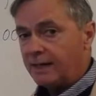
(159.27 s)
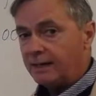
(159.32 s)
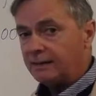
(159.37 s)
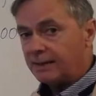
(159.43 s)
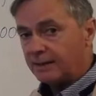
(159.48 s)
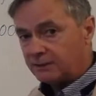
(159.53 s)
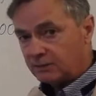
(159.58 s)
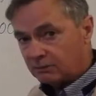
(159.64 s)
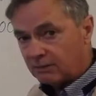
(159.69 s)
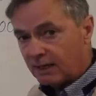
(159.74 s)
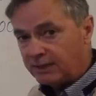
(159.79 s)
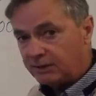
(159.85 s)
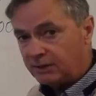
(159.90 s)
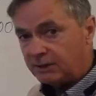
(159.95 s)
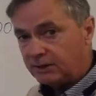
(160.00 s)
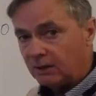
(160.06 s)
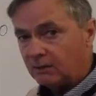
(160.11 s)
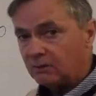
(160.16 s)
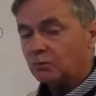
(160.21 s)
That's a
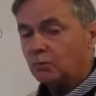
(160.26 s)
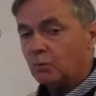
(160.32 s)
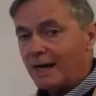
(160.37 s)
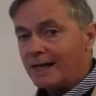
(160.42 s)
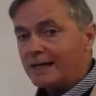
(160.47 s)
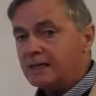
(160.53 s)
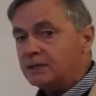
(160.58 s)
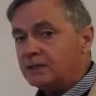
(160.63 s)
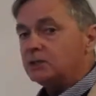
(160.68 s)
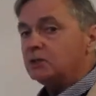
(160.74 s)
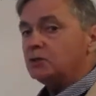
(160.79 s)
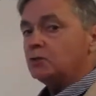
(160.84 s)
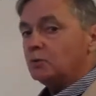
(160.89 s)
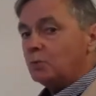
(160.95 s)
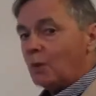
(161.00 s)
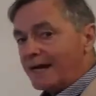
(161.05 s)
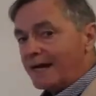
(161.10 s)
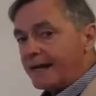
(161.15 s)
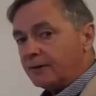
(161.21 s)
ratio. 1 is to
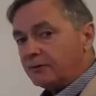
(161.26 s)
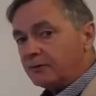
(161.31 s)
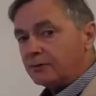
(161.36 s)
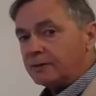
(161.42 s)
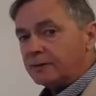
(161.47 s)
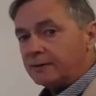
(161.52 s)
100.